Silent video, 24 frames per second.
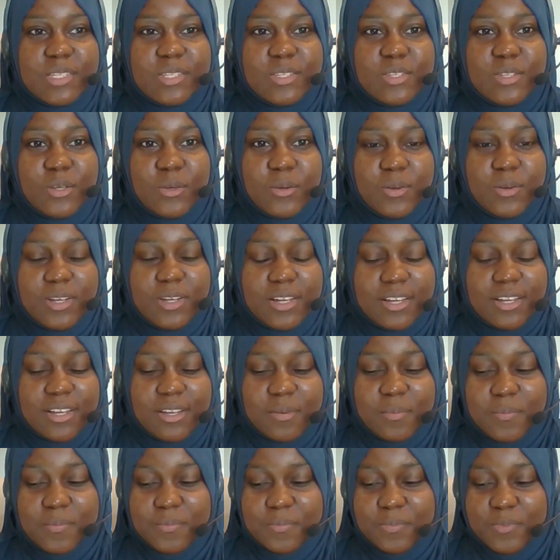So
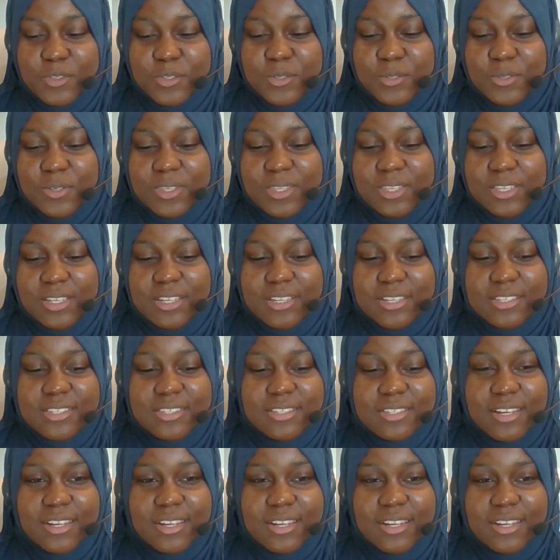um, two things.